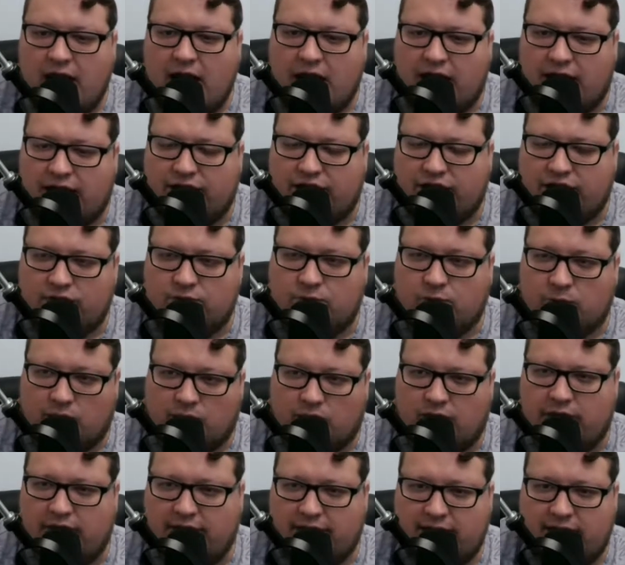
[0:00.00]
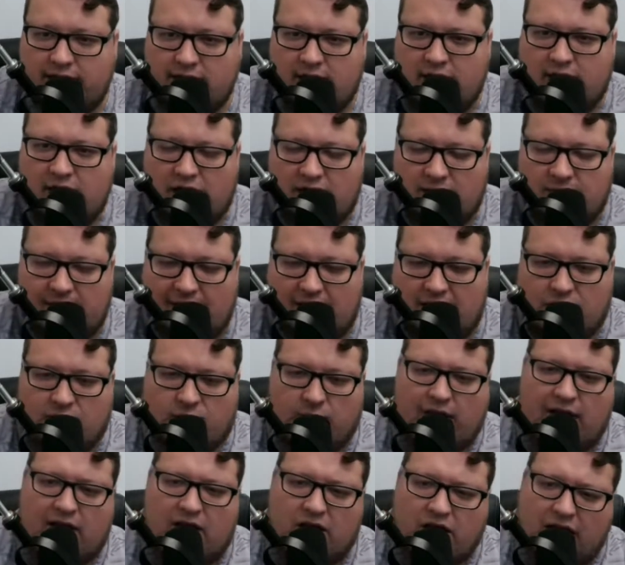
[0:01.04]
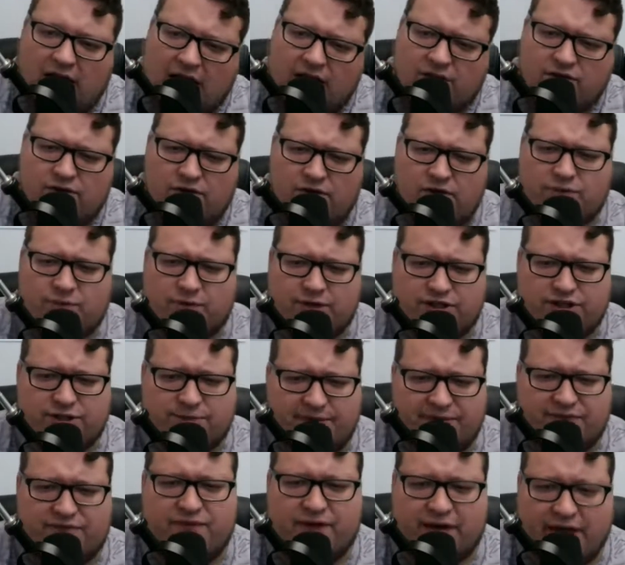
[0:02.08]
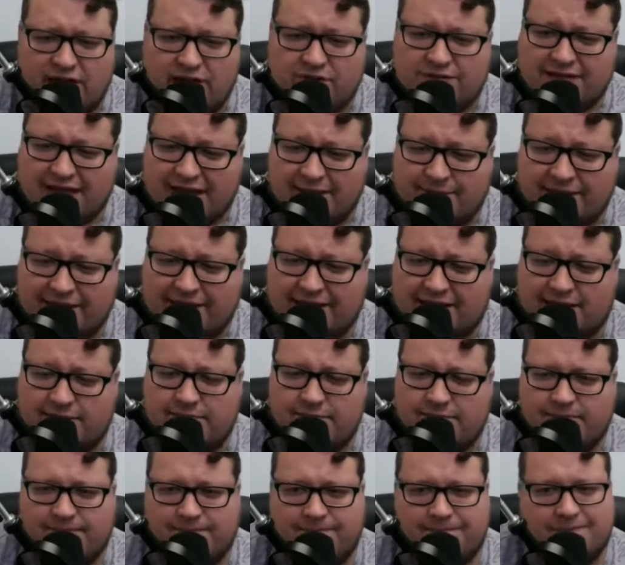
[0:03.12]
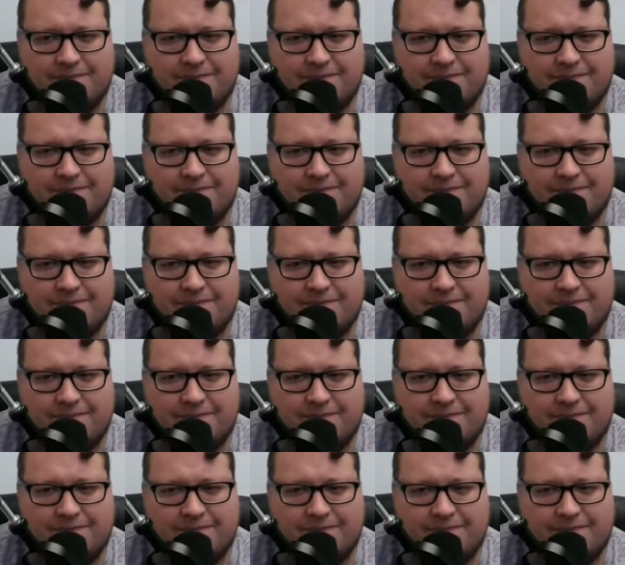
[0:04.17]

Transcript: And you're worried about, well, I don't know if we should be videotaping them.